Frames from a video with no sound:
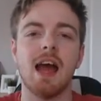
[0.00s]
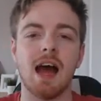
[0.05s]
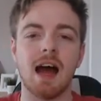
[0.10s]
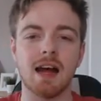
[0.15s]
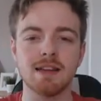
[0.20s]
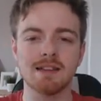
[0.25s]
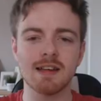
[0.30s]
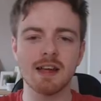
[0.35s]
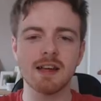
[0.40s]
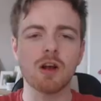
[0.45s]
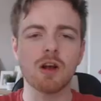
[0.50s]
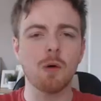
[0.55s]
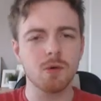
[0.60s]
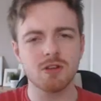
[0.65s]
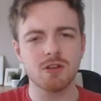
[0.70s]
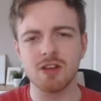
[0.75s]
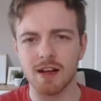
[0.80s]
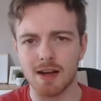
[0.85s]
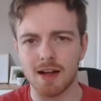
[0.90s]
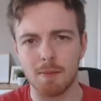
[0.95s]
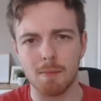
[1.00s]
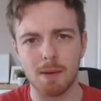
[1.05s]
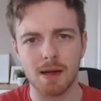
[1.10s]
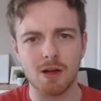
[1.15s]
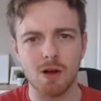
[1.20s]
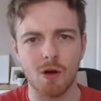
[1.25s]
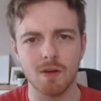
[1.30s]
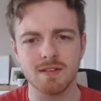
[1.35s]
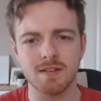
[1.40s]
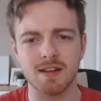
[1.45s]
and uh, go and check out my
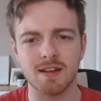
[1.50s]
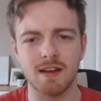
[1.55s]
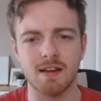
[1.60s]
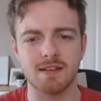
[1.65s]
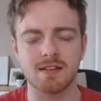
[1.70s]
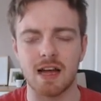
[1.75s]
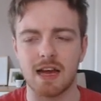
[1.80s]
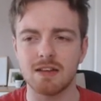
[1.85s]
content.